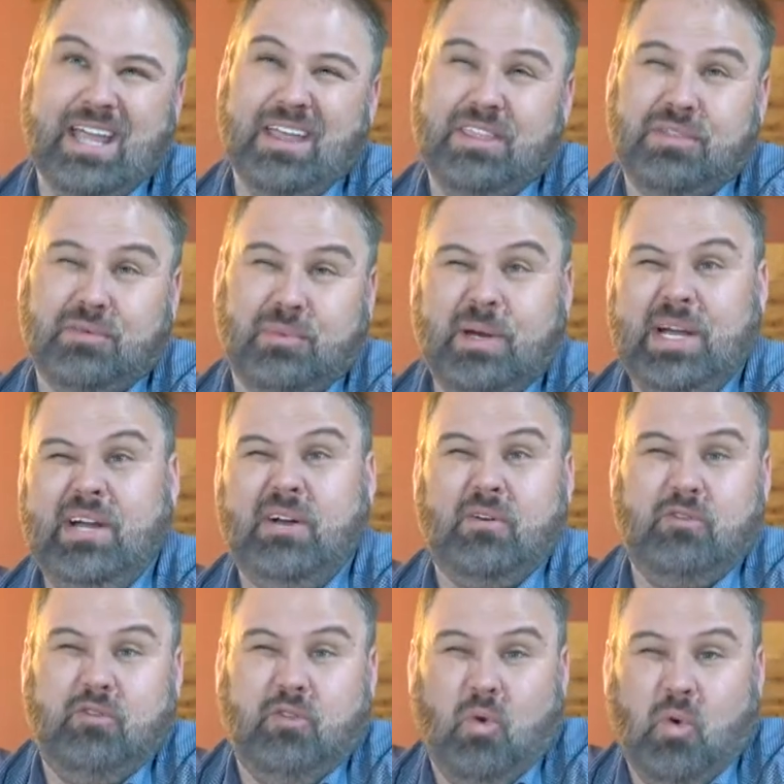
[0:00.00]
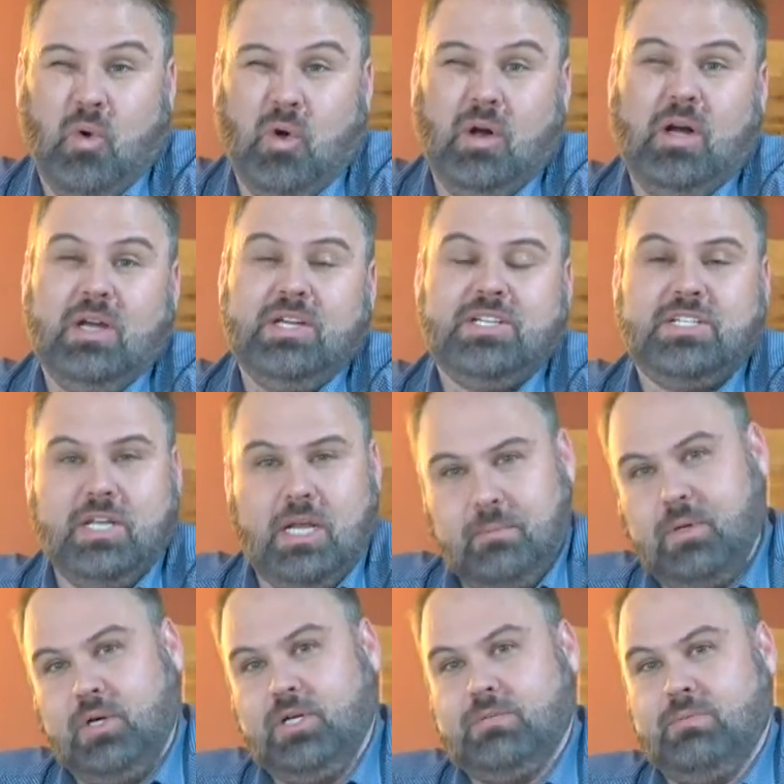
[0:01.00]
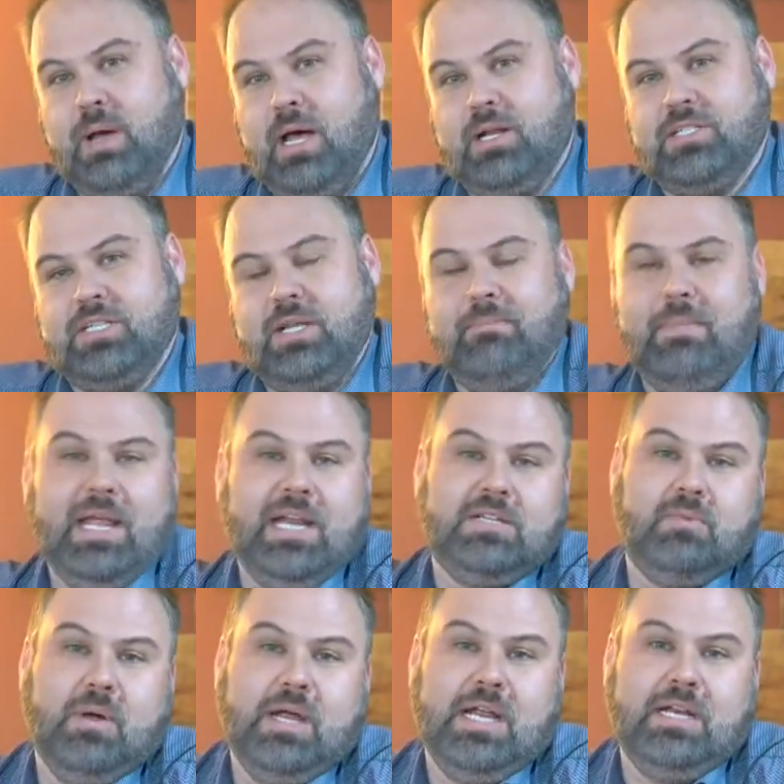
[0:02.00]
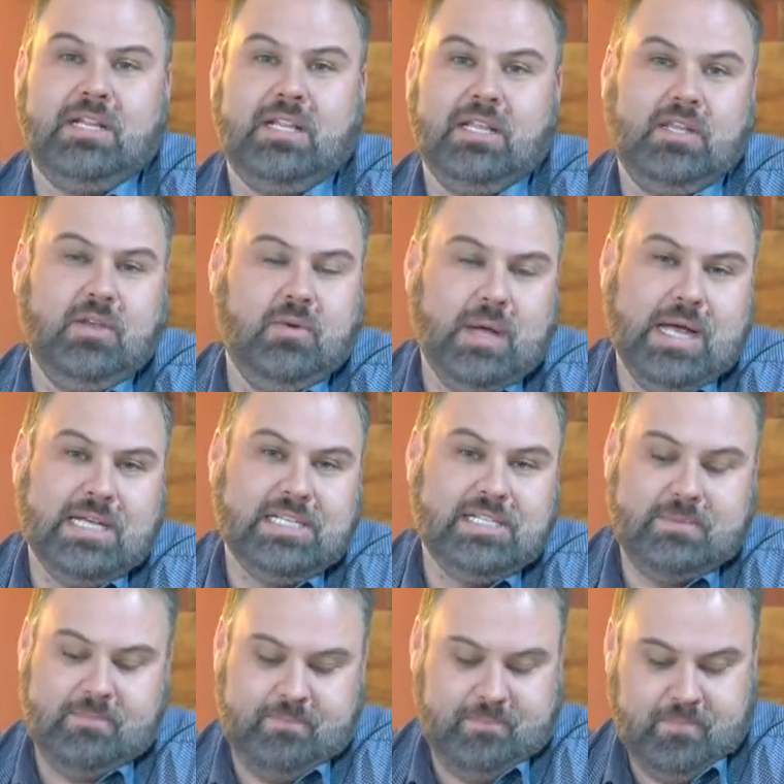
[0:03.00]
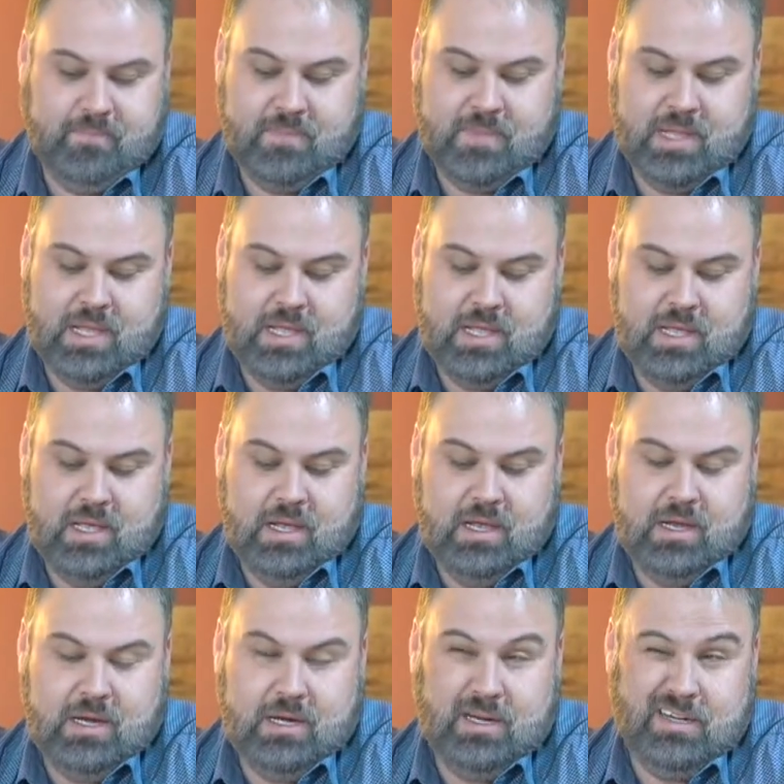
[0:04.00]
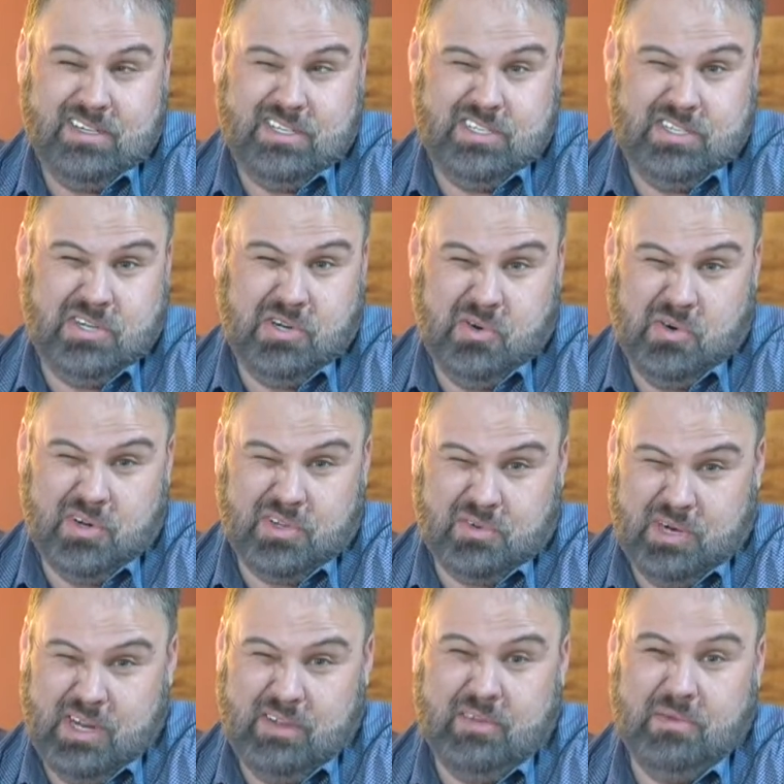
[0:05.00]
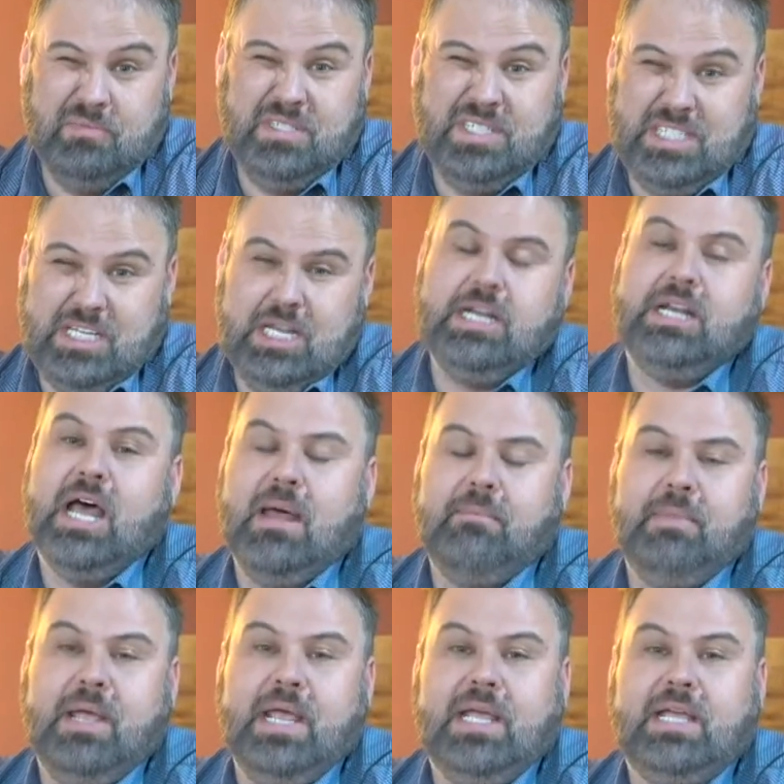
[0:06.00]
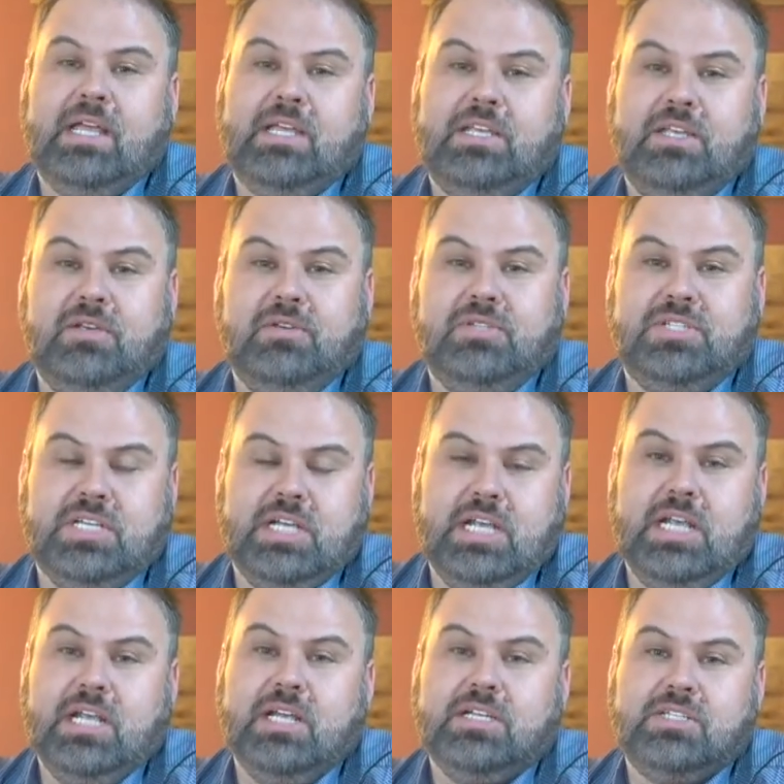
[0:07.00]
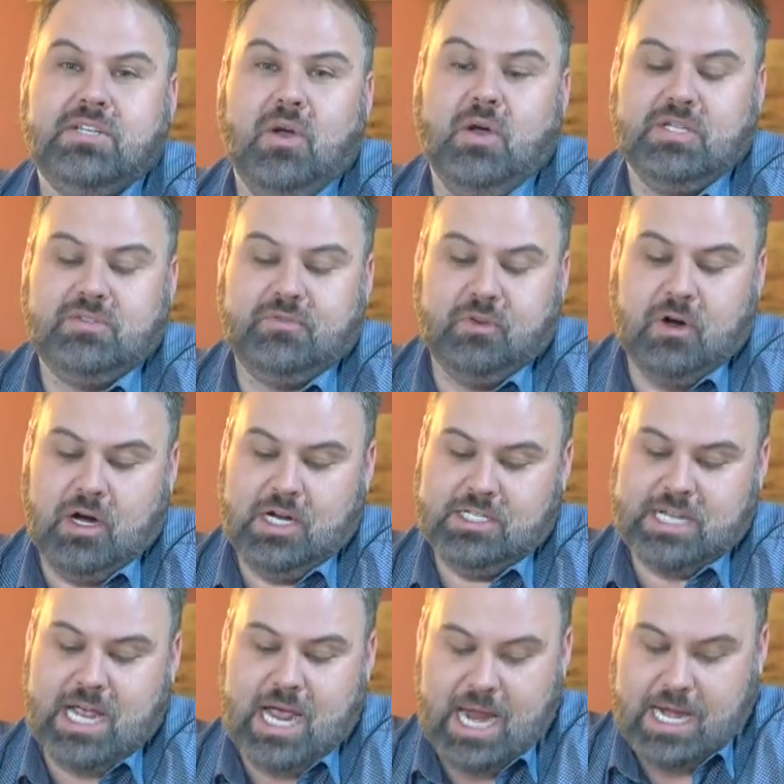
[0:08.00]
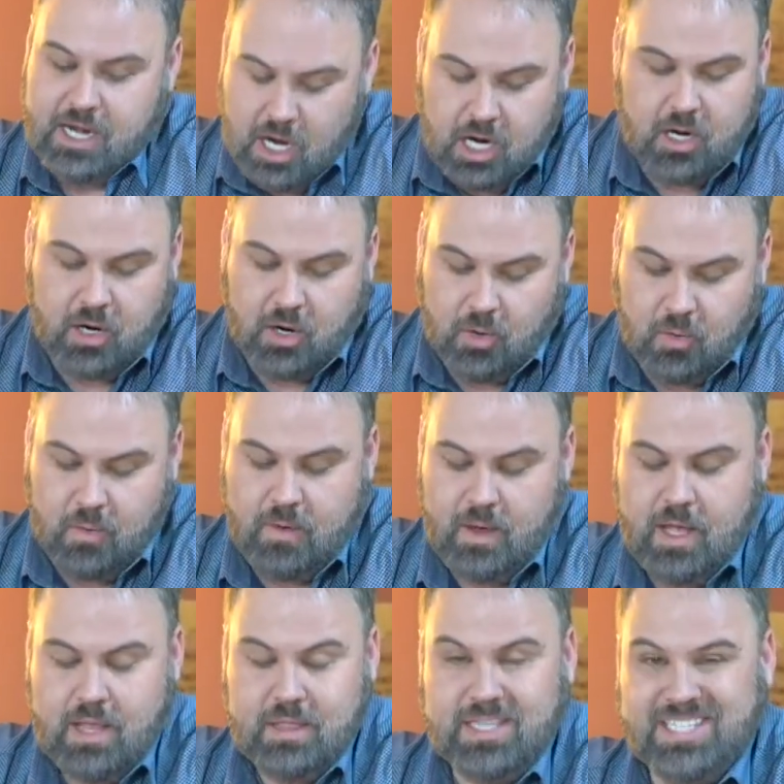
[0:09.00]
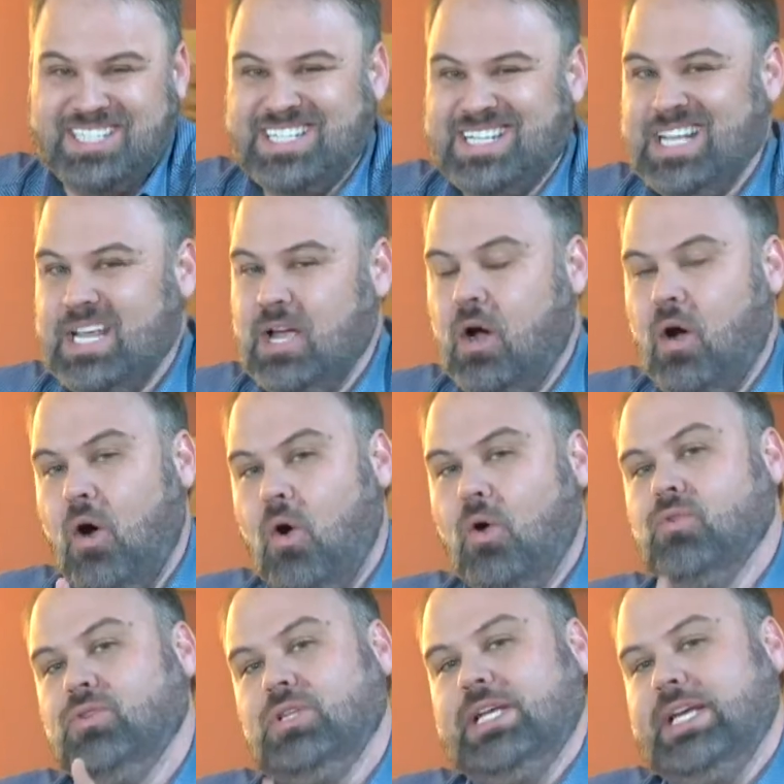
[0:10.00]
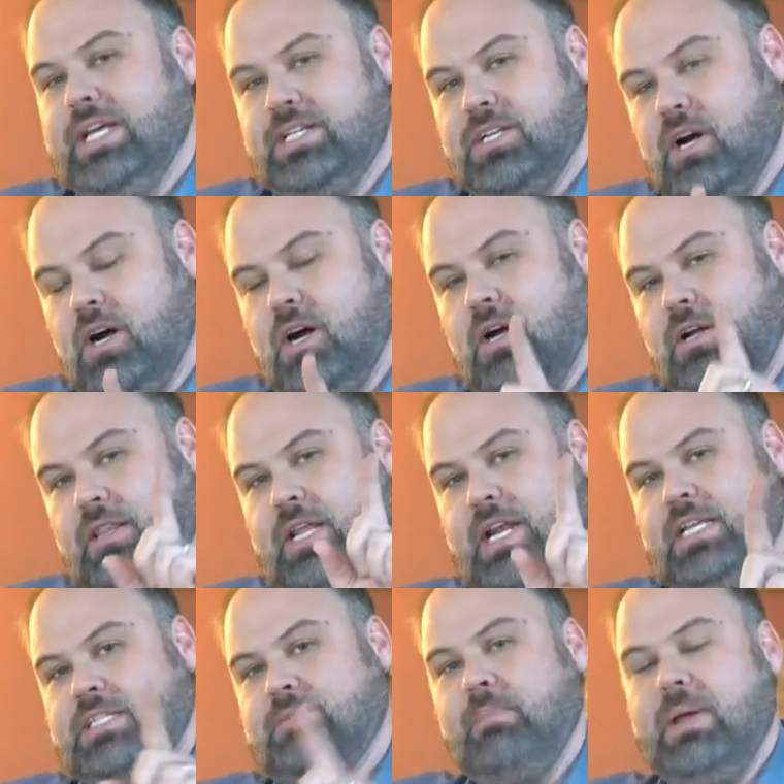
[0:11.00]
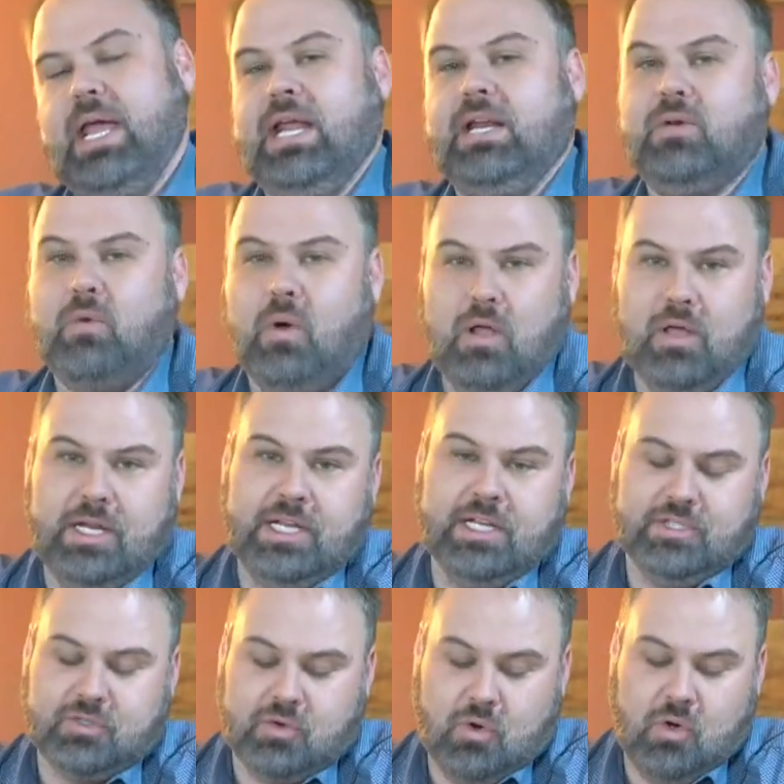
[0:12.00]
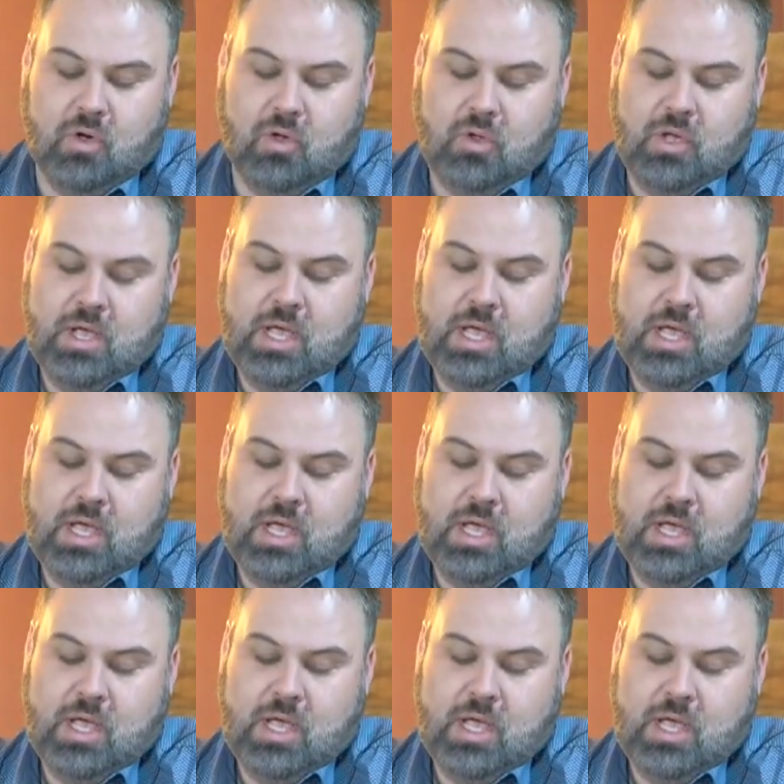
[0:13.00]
3 or 4 Sunburst models that made its way into the U.S. 2 or 3 of them did not make QC. So as far as I know, this is the only guitar that has made quality control